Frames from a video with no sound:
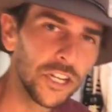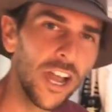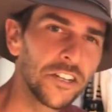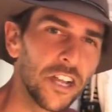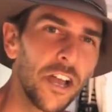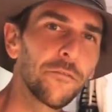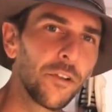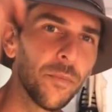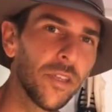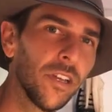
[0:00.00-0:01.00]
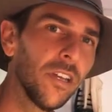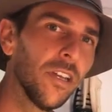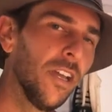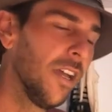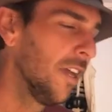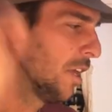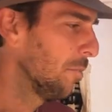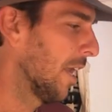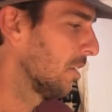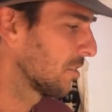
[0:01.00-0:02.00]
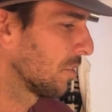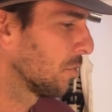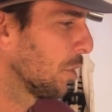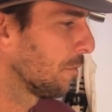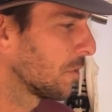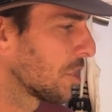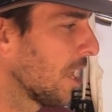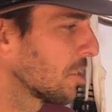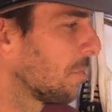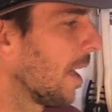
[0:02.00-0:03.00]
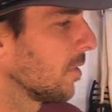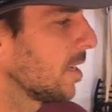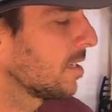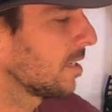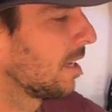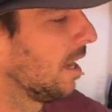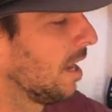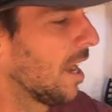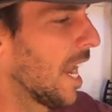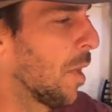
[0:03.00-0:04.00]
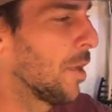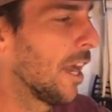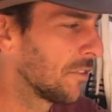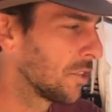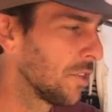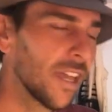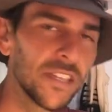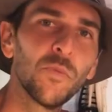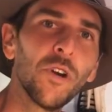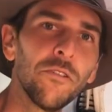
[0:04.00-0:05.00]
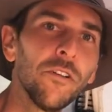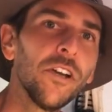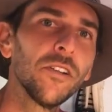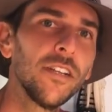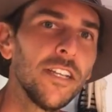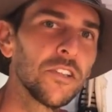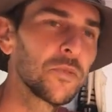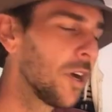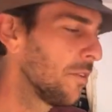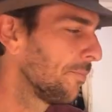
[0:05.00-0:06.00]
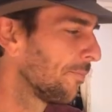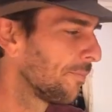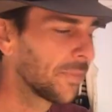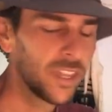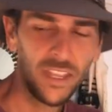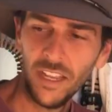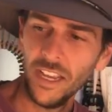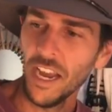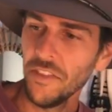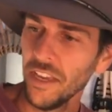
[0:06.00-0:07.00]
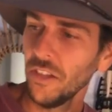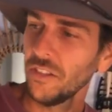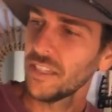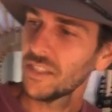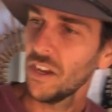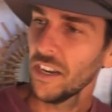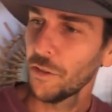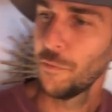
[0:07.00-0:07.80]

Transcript: charger from the panels on the roof to charge the batteries. And we have the 2000 watt inverter in here as well. And then on this side at the